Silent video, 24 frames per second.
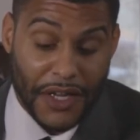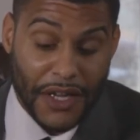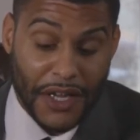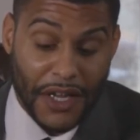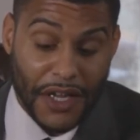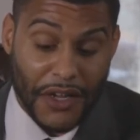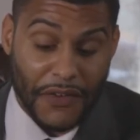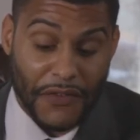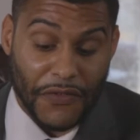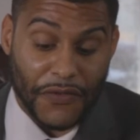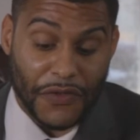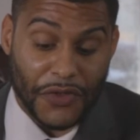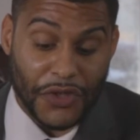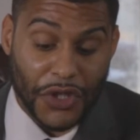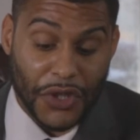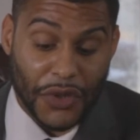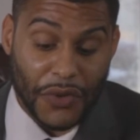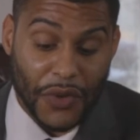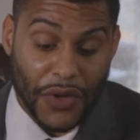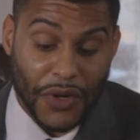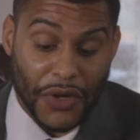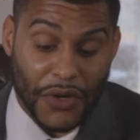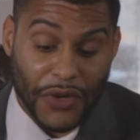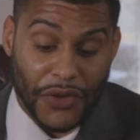of
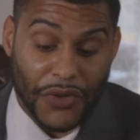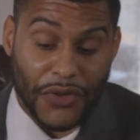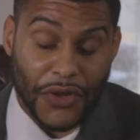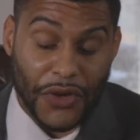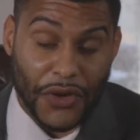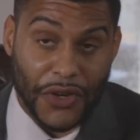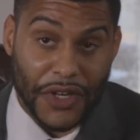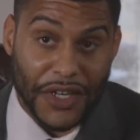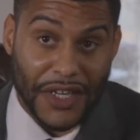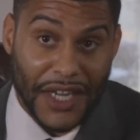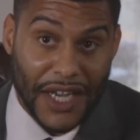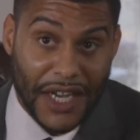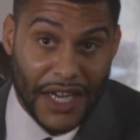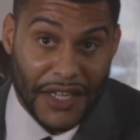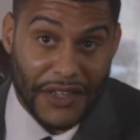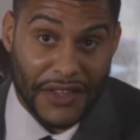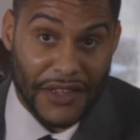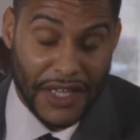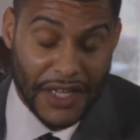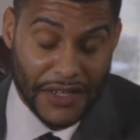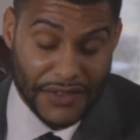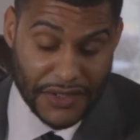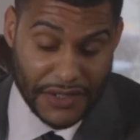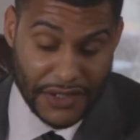
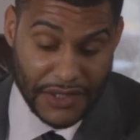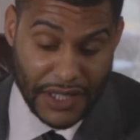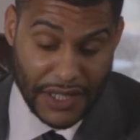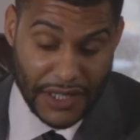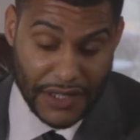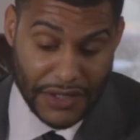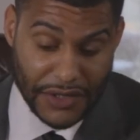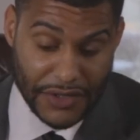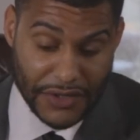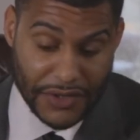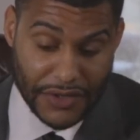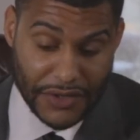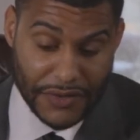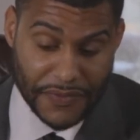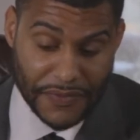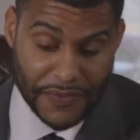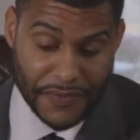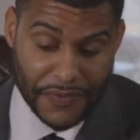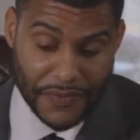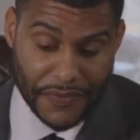$239,000.